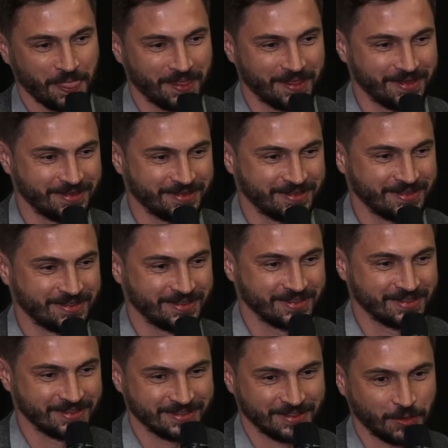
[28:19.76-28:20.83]
And those
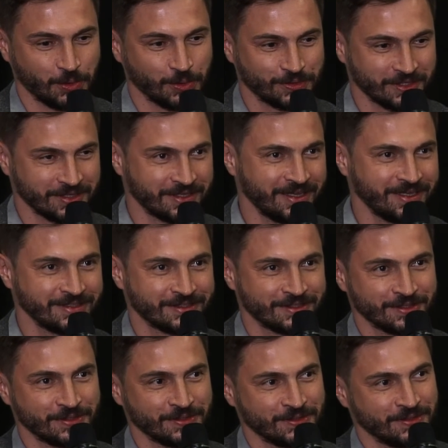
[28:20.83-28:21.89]
blocks, those
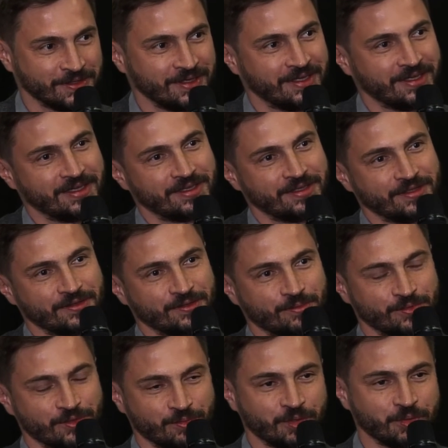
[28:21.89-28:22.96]
districts that we
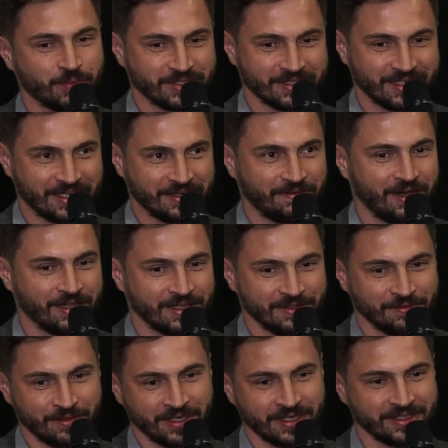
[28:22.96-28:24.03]
use
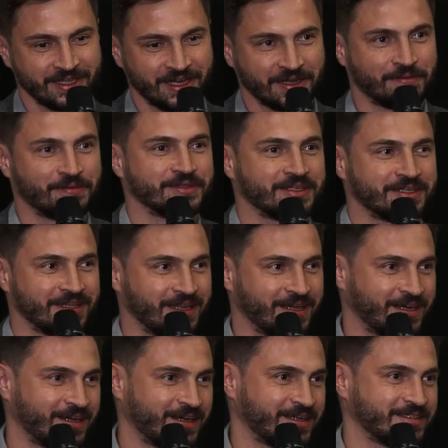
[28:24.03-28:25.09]
are a way for
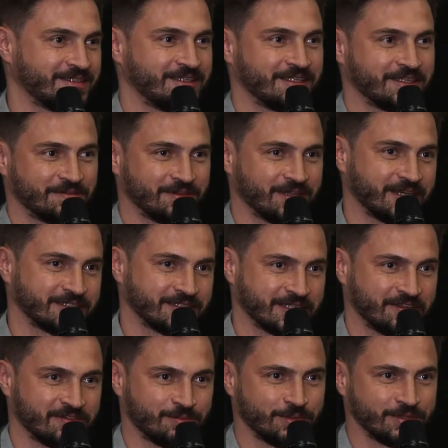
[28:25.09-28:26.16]
us to
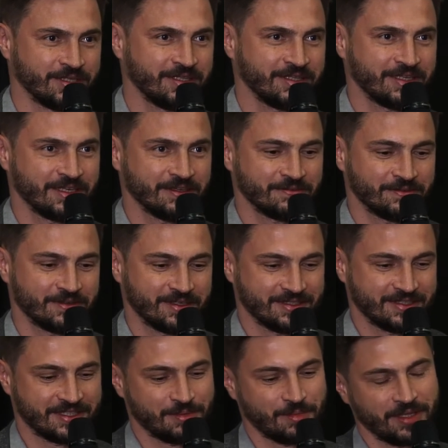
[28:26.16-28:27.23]
kind of
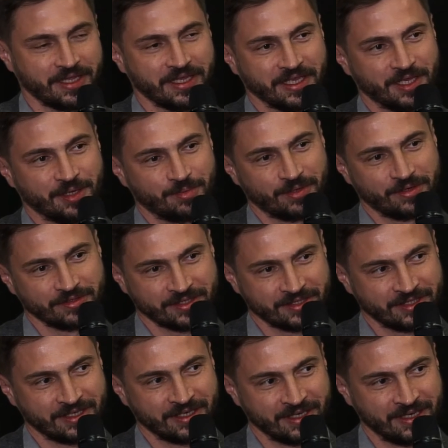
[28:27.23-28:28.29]
combat that
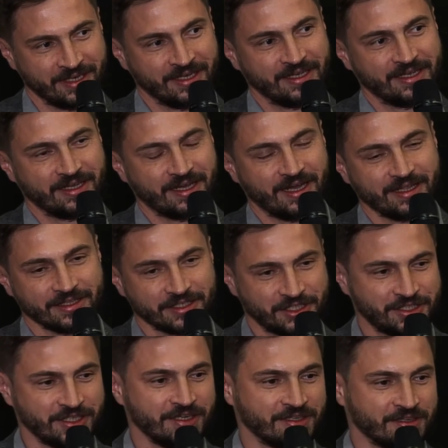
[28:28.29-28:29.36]
tendency. That is why
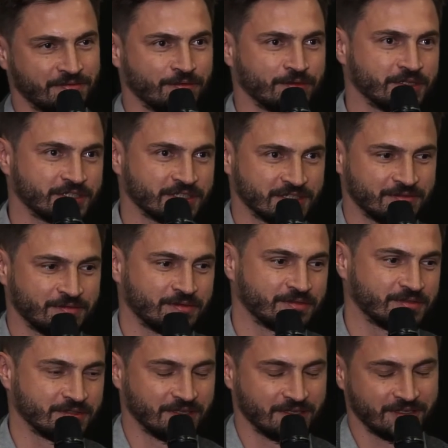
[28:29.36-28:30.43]
we offer
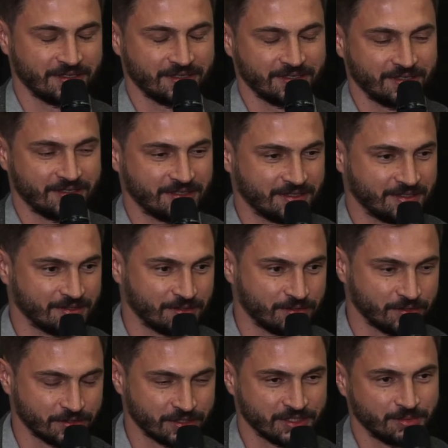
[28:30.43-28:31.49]
the that kind of
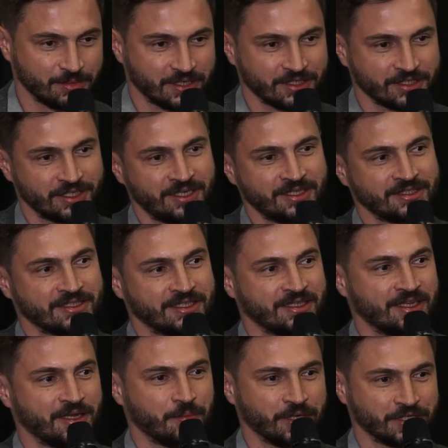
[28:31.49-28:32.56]
enclosure with a
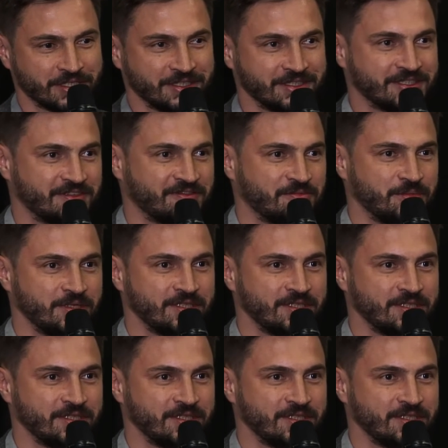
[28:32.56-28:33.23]
courtyard.